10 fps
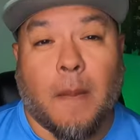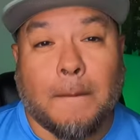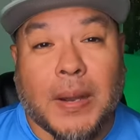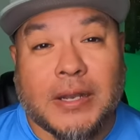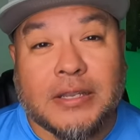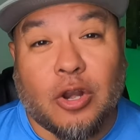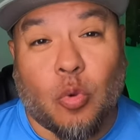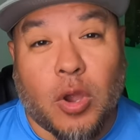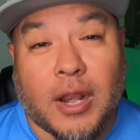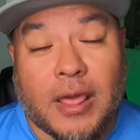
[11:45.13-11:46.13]
But you know
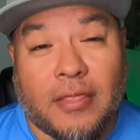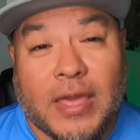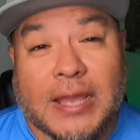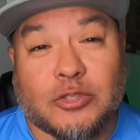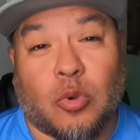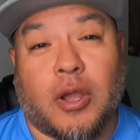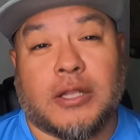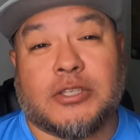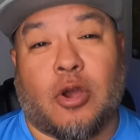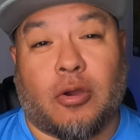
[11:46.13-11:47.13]
what? That's why
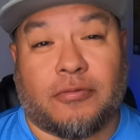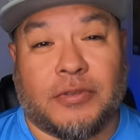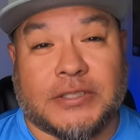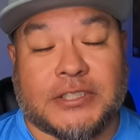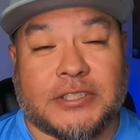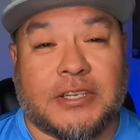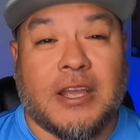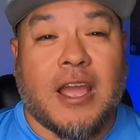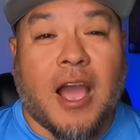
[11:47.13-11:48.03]
it's called fishing.